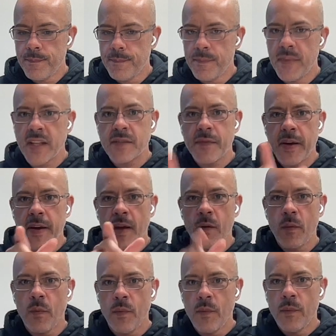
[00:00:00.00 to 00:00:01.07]
let's find
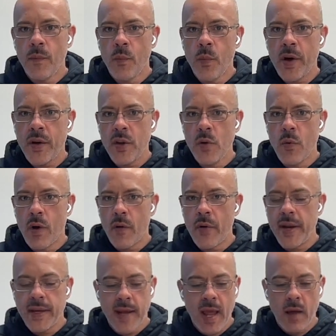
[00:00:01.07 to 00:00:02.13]
out where you are
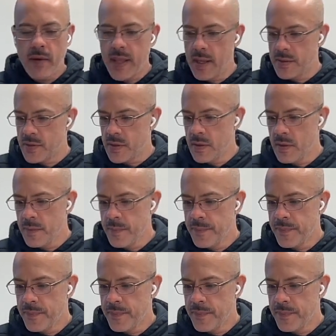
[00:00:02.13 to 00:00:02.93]
right now, Cancer.